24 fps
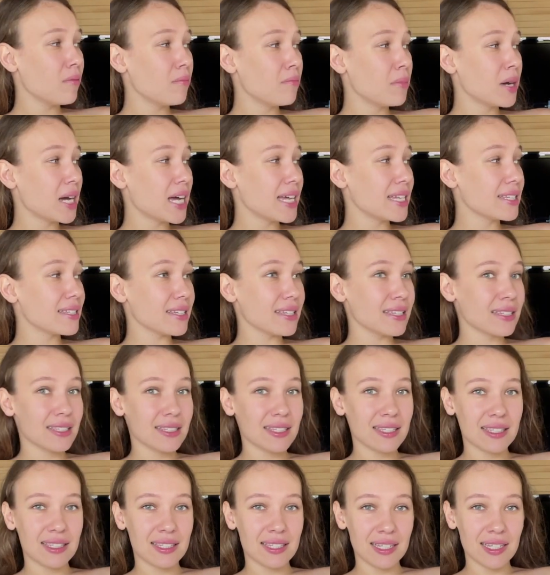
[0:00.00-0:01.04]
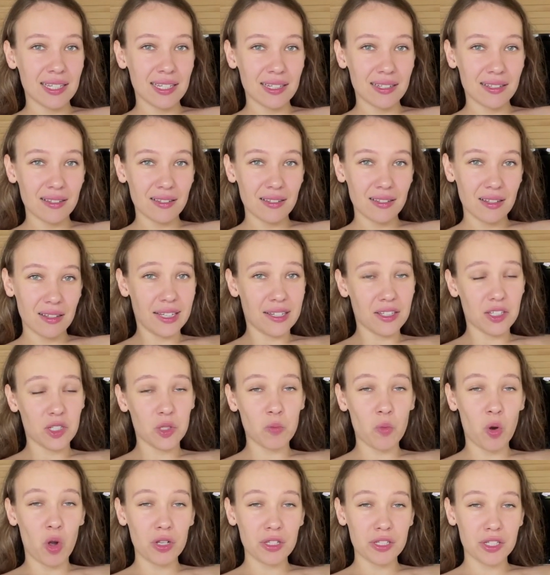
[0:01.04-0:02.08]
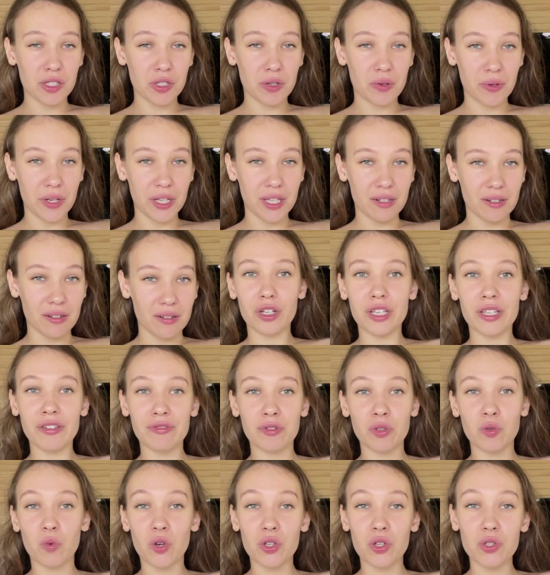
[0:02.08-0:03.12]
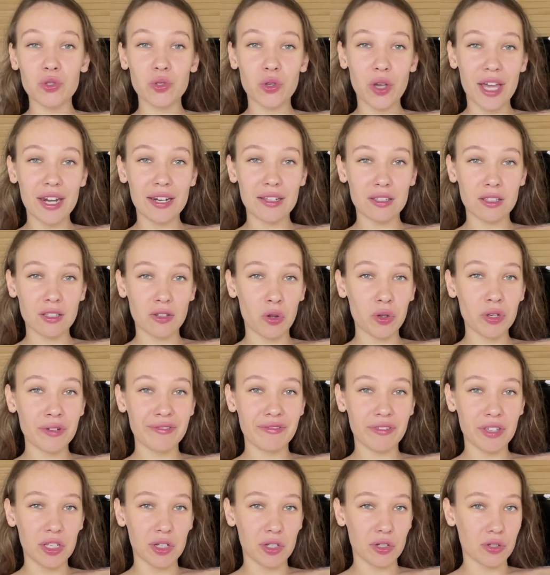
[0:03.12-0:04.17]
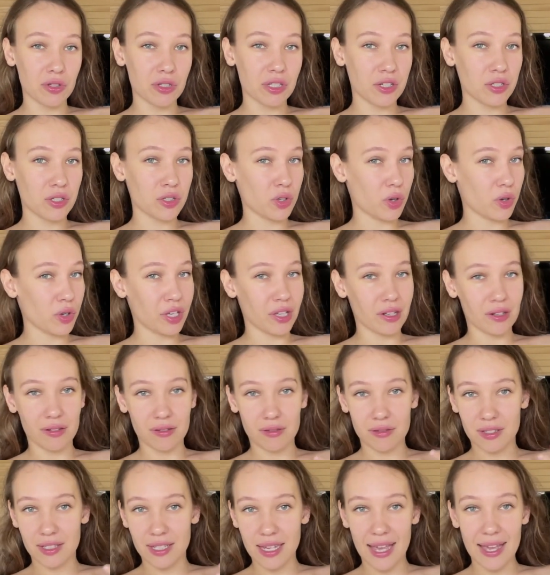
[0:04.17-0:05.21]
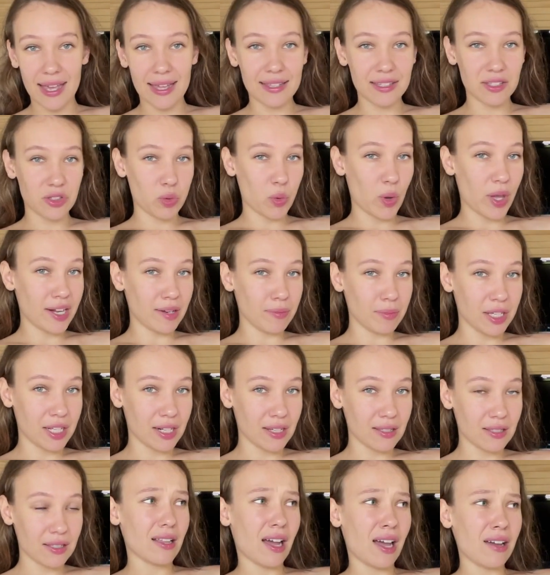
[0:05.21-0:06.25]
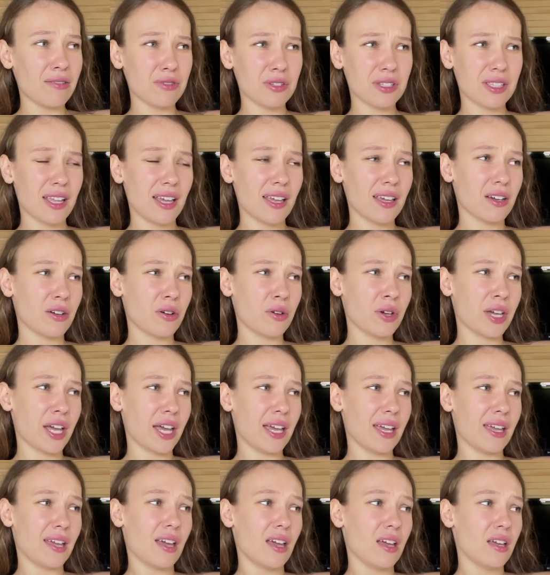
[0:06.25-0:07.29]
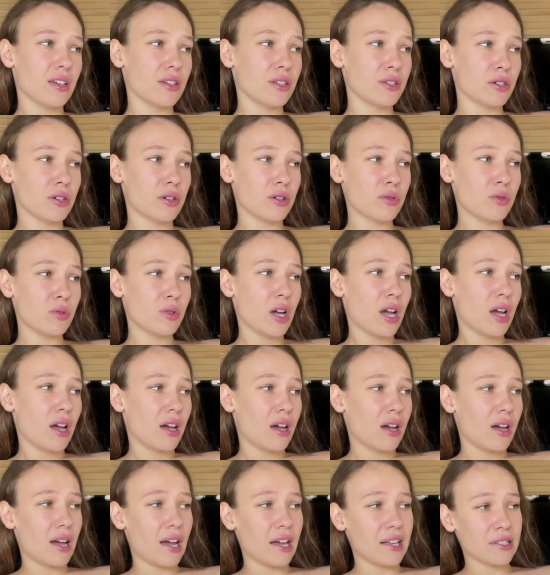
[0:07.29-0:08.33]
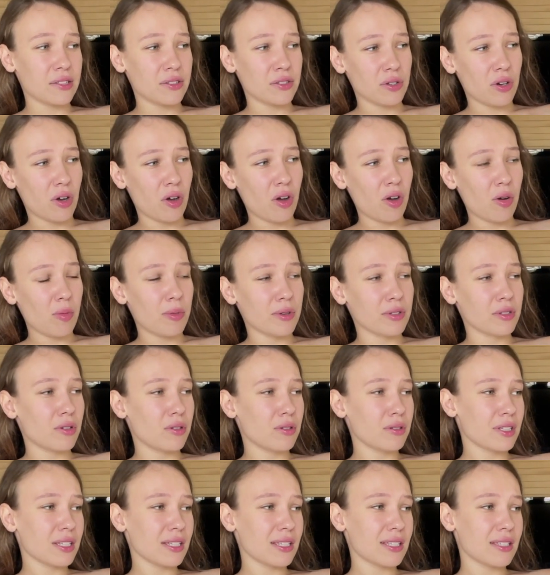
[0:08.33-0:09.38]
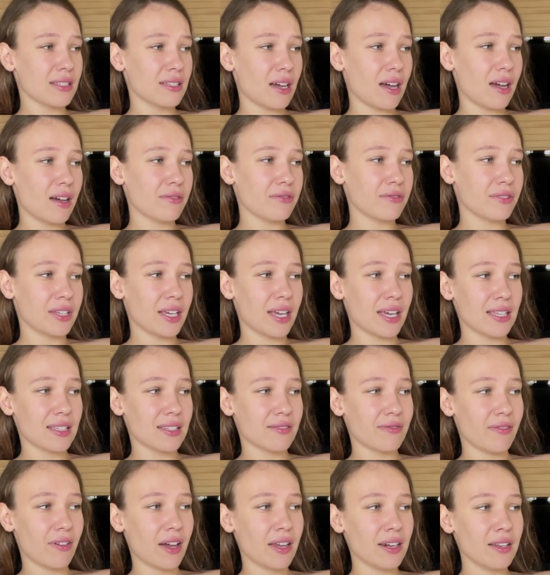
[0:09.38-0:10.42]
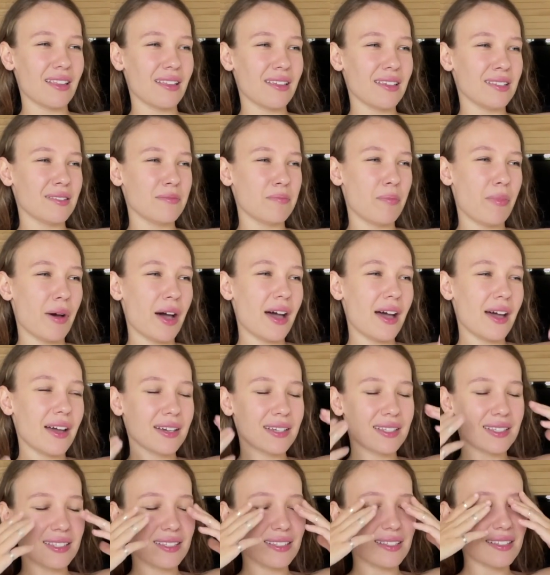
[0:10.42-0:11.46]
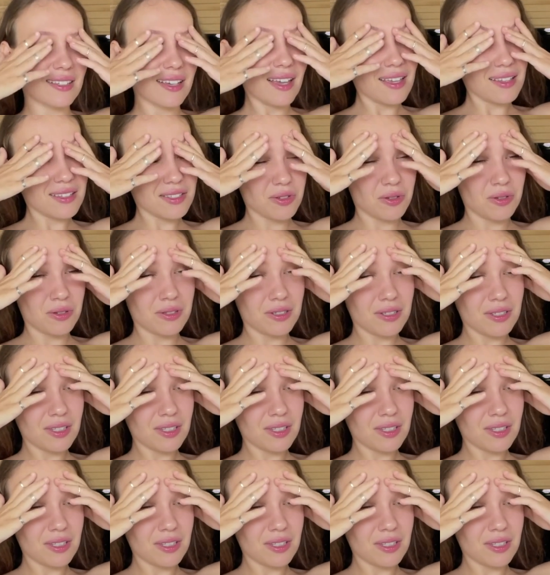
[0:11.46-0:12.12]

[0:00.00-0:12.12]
but it's still like a small screen if you want to edit long videos, talking 10-20 minutes. I was like, okay, you know, Adobe and all this stuff, yeah, it's funny, it bugs, it has all these